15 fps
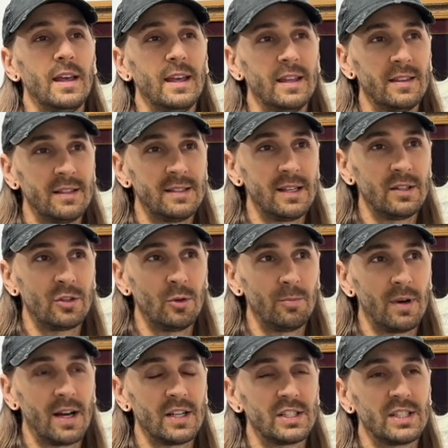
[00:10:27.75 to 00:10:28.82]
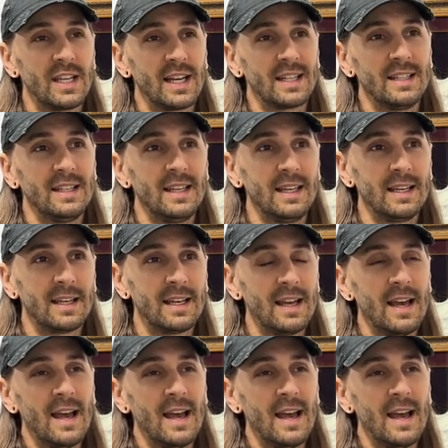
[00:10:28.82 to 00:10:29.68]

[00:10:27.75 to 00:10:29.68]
in the decoupage technique.